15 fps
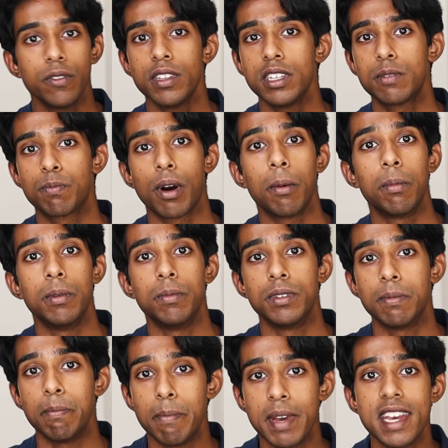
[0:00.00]
of these
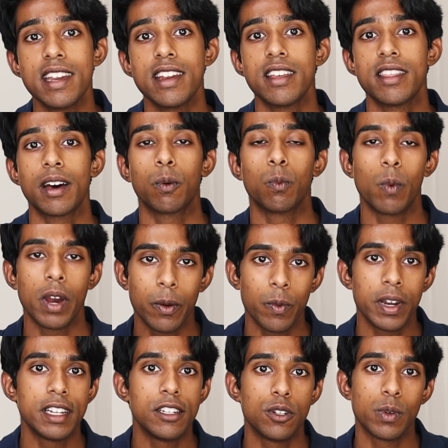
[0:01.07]
problems mean that when
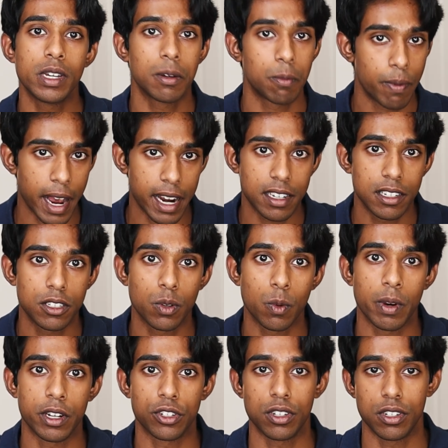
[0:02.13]
we're doing practice
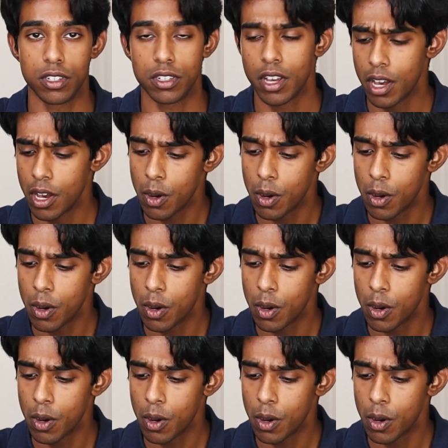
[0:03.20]
questions,